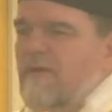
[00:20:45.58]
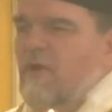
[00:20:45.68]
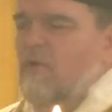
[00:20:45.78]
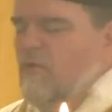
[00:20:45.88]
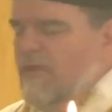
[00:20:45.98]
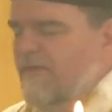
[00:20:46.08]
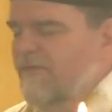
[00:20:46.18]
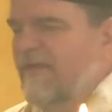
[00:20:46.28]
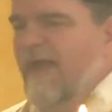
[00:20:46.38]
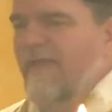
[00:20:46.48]
Who
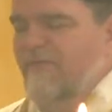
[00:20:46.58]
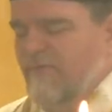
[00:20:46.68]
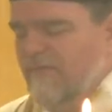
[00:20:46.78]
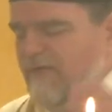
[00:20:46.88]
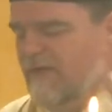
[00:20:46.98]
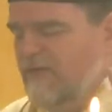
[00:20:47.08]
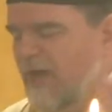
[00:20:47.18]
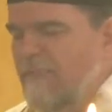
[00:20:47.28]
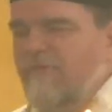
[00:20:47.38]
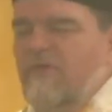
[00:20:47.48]
gives the answer? St.
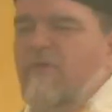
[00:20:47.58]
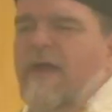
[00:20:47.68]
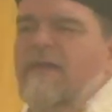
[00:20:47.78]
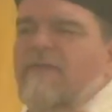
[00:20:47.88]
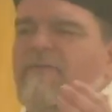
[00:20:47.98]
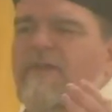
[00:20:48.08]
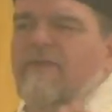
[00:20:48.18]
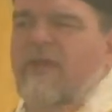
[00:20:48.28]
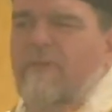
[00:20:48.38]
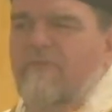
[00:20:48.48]
Thomas Aquinas,
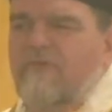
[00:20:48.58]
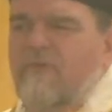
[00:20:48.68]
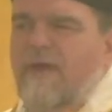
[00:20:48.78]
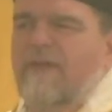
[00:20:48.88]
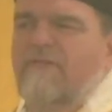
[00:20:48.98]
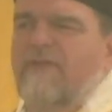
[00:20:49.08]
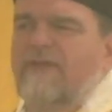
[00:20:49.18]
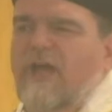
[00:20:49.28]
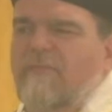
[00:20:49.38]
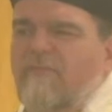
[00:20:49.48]
St. Thomas Aquinas,
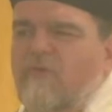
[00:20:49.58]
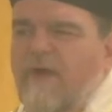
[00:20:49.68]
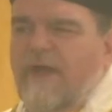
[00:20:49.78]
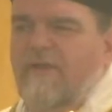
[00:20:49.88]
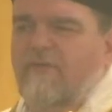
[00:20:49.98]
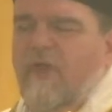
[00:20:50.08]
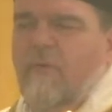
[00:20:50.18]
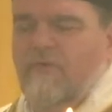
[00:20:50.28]
St. Thomas Aquinas.